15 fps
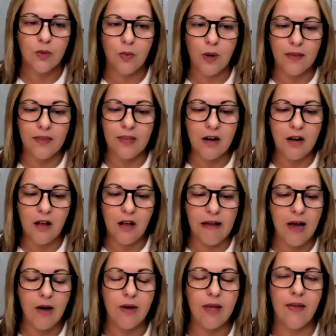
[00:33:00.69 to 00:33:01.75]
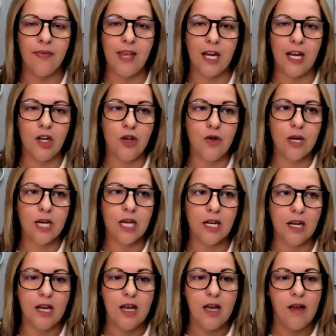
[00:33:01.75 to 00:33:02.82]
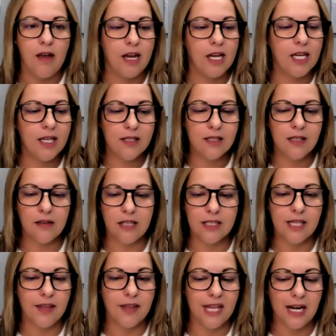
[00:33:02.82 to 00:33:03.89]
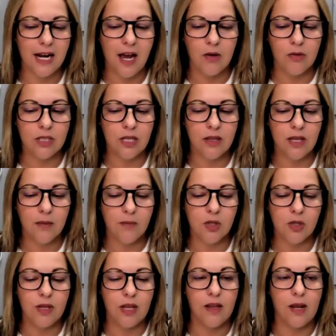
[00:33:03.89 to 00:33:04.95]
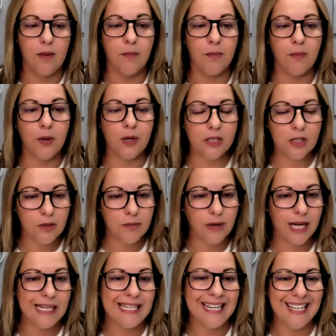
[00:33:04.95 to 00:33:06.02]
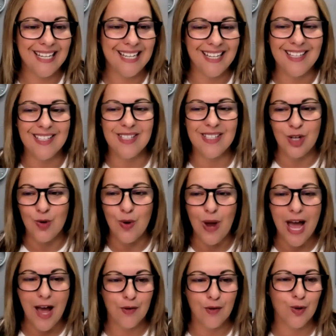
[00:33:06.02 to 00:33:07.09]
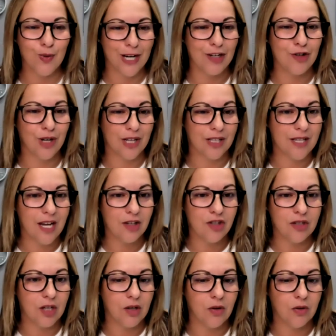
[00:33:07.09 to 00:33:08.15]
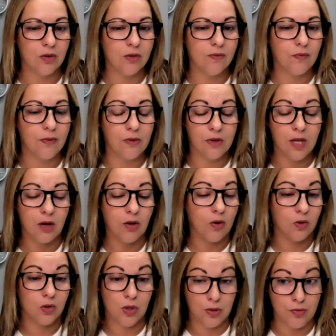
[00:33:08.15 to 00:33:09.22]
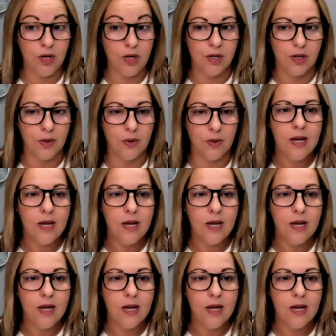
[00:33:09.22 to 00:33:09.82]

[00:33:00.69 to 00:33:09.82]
write that all out, and then you can easily send that out to them. So then it puts their mind at ease, and you have a great transaction that goes through,